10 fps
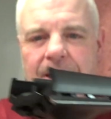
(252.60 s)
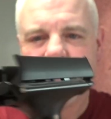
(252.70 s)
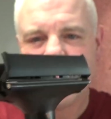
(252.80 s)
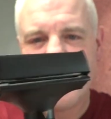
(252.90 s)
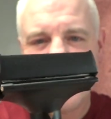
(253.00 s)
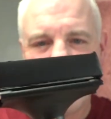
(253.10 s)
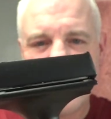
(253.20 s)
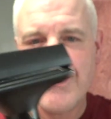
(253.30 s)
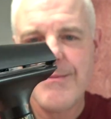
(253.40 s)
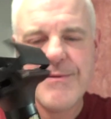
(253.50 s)
it was pretty
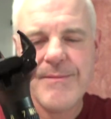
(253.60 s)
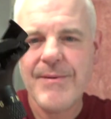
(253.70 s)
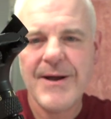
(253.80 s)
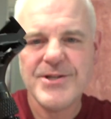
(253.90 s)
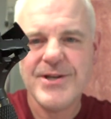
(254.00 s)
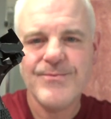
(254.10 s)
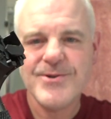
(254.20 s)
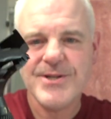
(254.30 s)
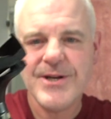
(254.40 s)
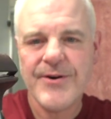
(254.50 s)
beat up. The packaging
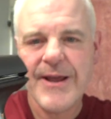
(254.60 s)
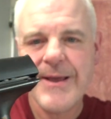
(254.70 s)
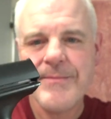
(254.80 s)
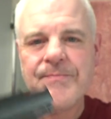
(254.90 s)
wasn't great.